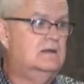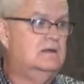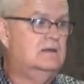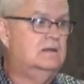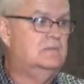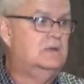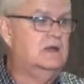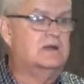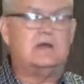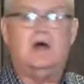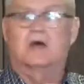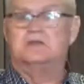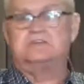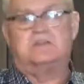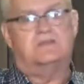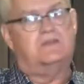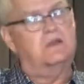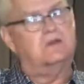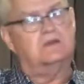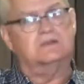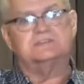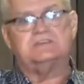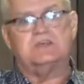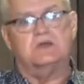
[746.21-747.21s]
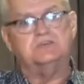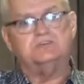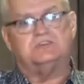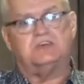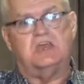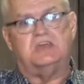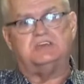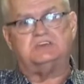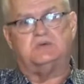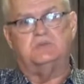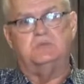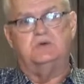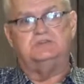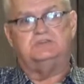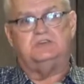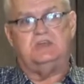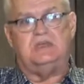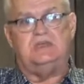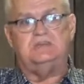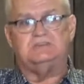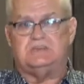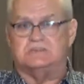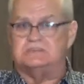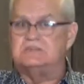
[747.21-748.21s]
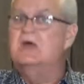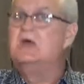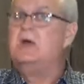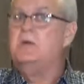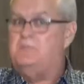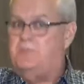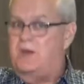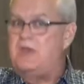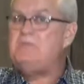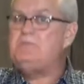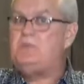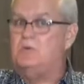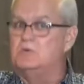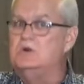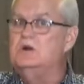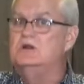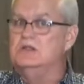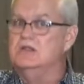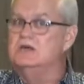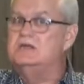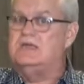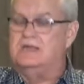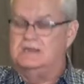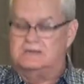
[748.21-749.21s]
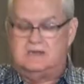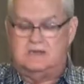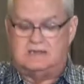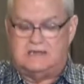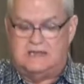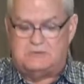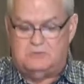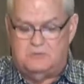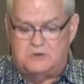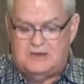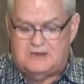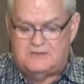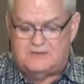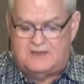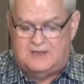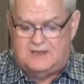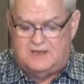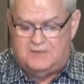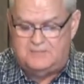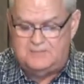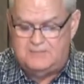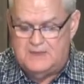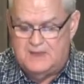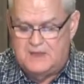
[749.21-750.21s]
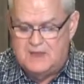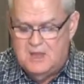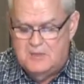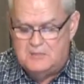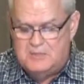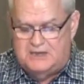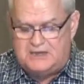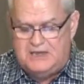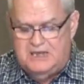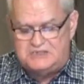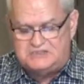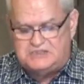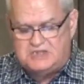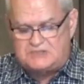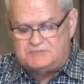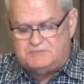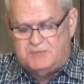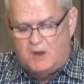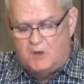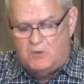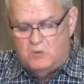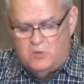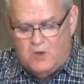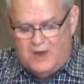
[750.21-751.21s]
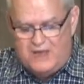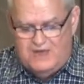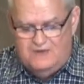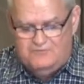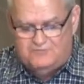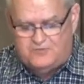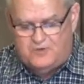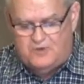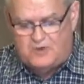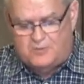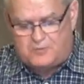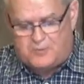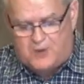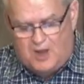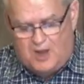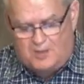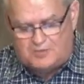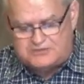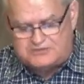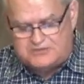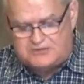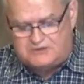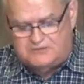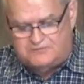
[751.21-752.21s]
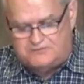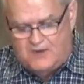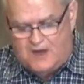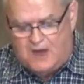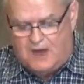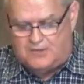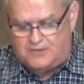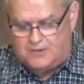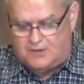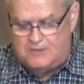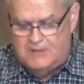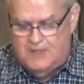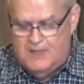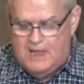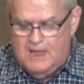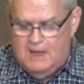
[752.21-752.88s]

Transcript: Because of their association with Jesus, people were looking to get rid of them. But he says, but wait for the promise of the Father.